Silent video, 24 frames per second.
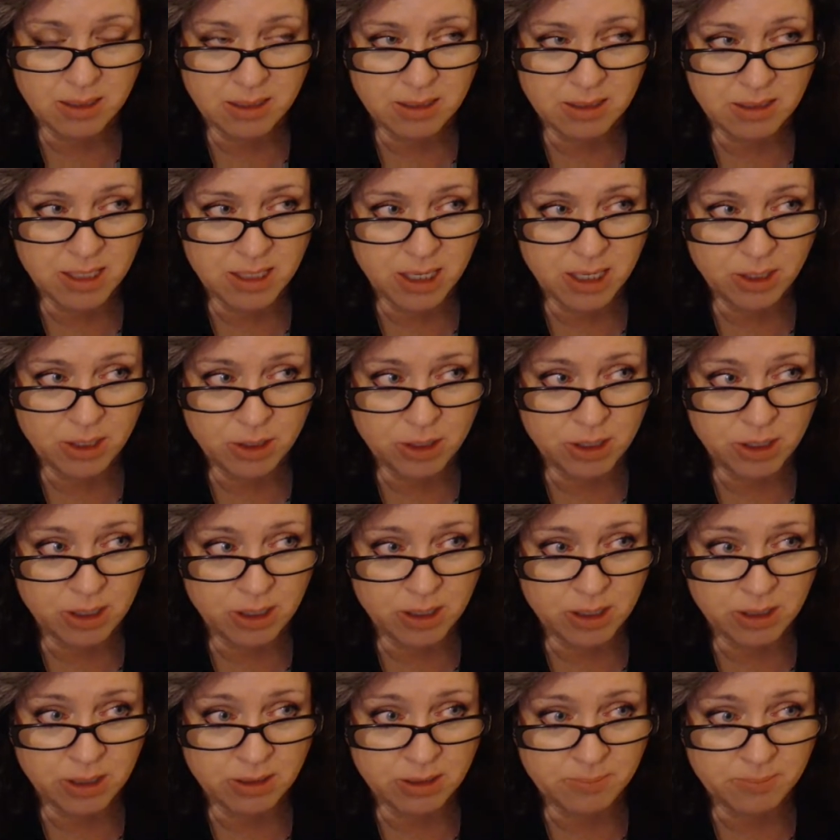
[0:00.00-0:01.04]
They
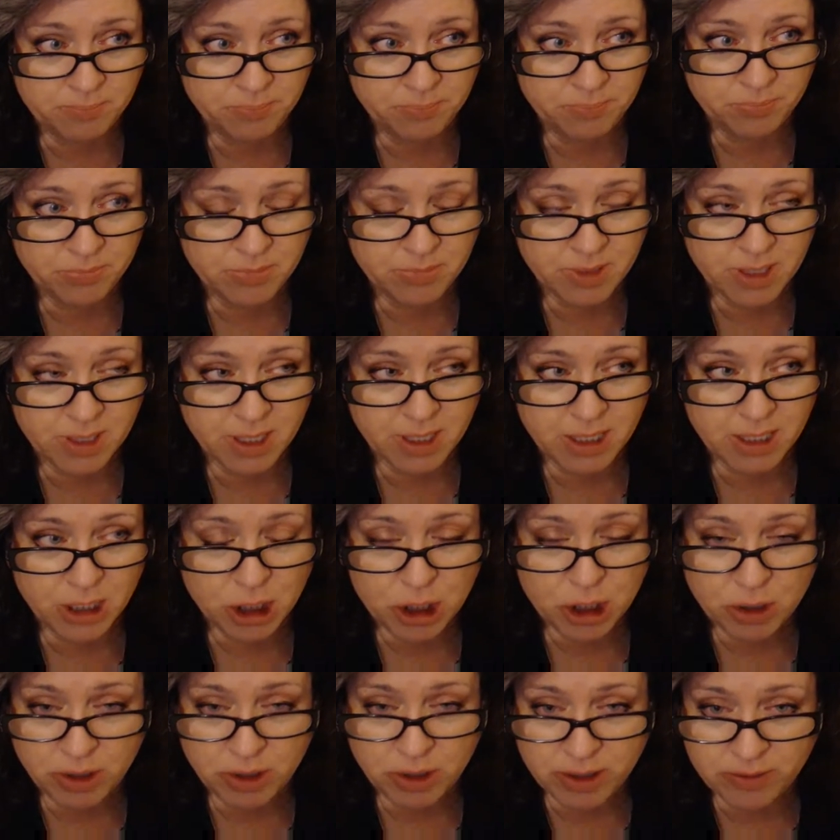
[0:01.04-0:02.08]
are,
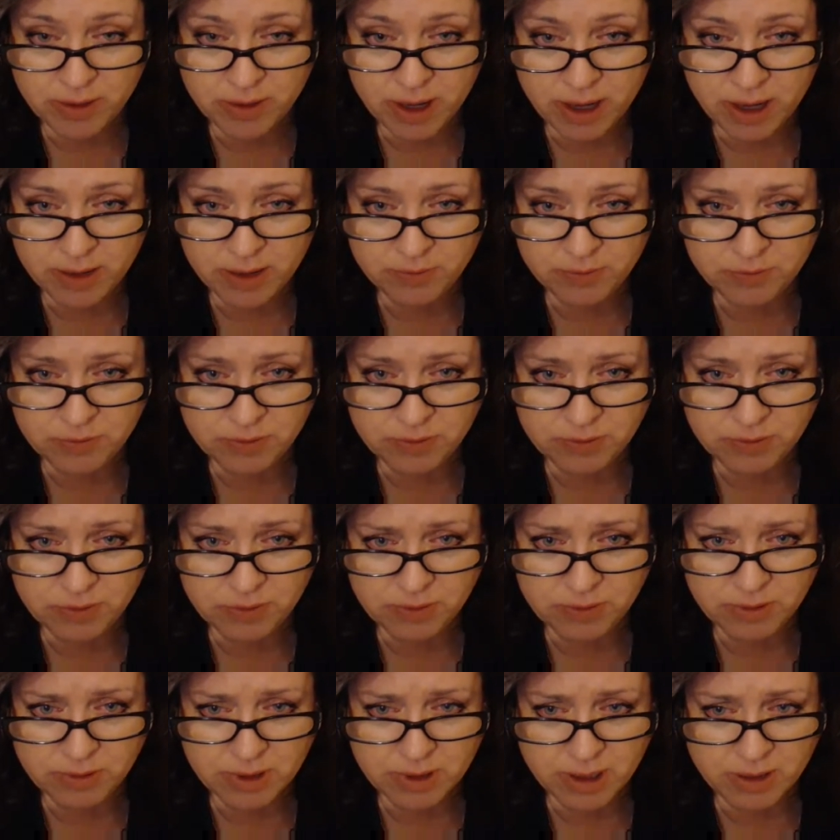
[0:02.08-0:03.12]

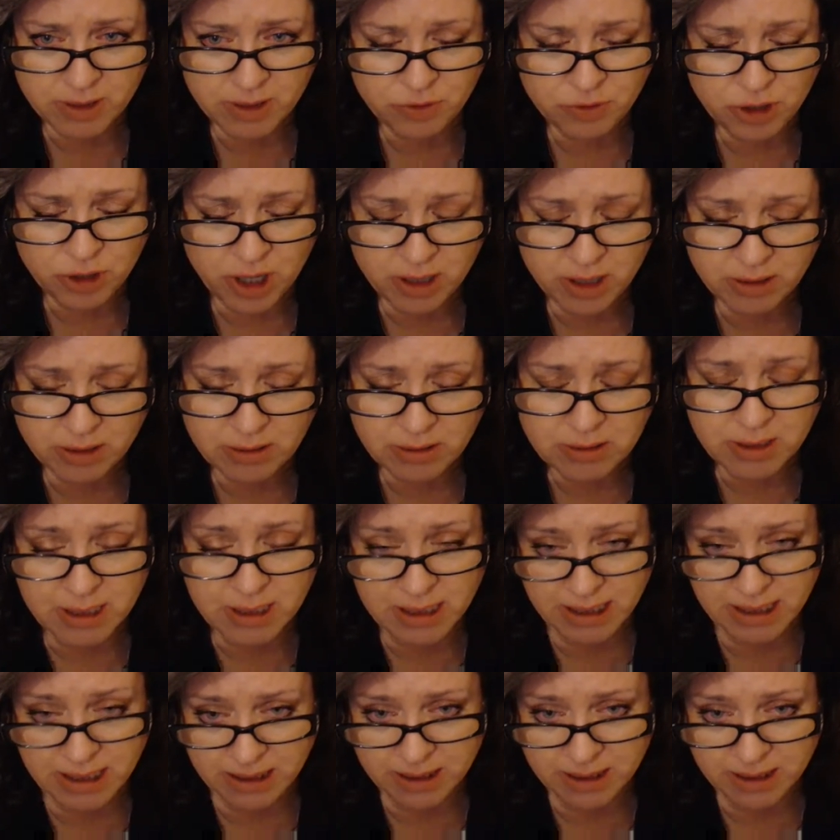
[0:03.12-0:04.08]
I've channeled the